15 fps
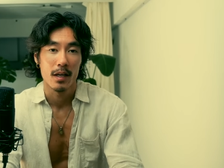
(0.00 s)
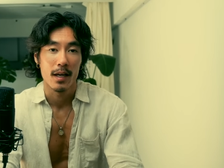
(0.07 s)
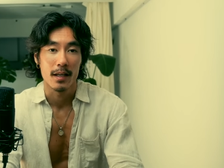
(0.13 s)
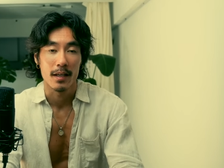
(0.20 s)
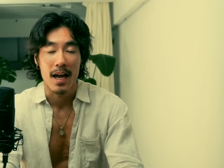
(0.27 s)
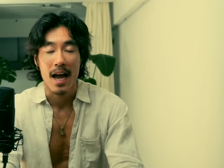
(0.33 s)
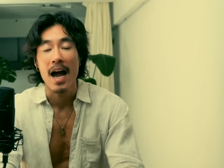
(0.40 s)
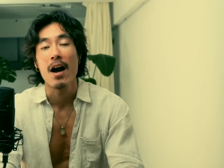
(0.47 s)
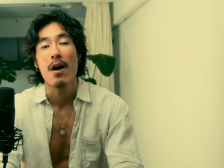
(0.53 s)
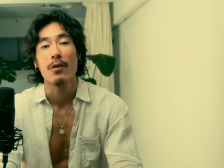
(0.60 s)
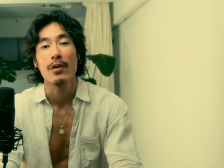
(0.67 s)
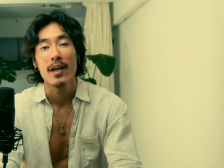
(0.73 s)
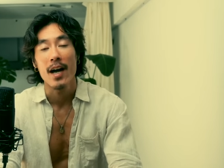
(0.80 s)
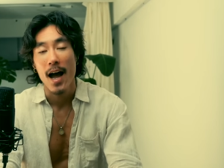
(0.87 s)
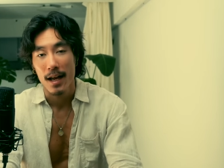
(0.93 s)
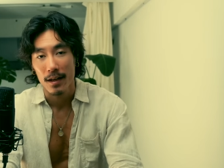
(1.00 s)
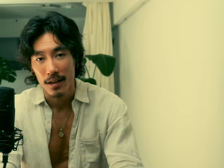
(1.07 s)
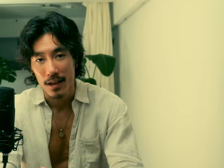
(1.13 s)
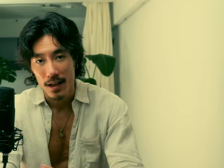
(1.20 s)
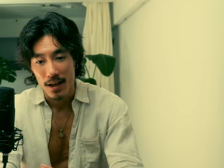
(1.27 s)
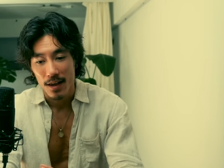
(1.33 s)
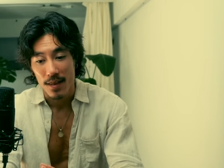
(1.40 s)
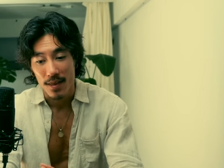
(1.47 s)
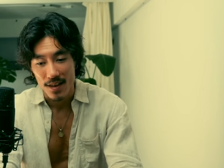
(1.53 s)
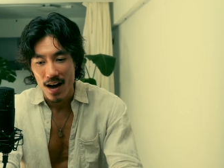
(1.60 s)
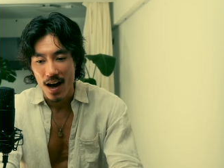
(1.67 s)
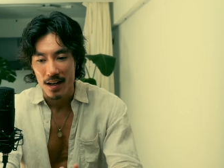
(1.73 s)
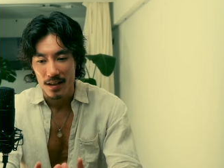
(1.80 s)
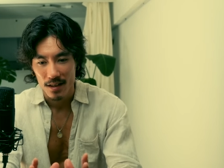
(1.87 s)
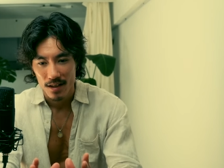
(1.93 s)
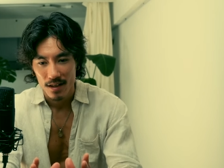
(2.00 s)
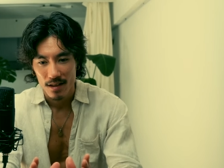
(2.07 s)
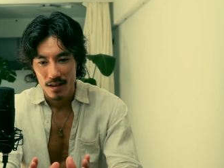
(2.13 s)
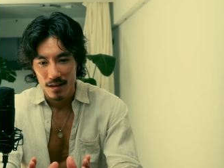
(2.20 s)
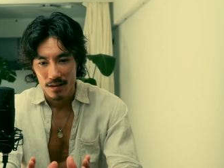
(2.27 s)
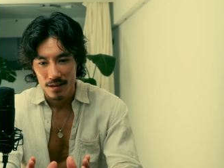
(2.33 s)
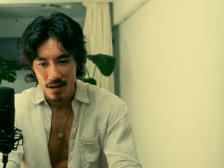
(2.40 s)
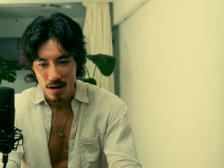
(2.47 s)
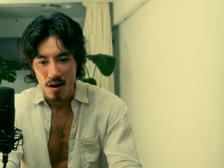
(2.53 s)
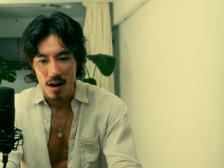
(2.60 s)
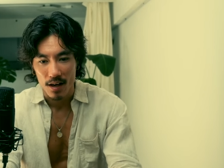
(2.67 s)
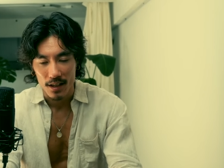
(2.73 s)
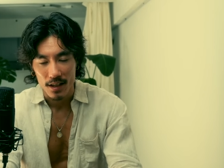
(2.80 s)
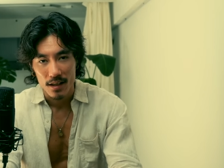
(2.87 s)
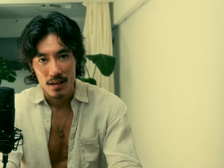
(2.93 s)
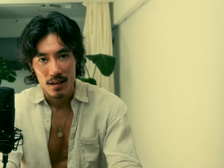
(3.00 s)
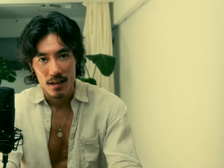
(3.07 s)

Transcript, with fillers: And how can that guy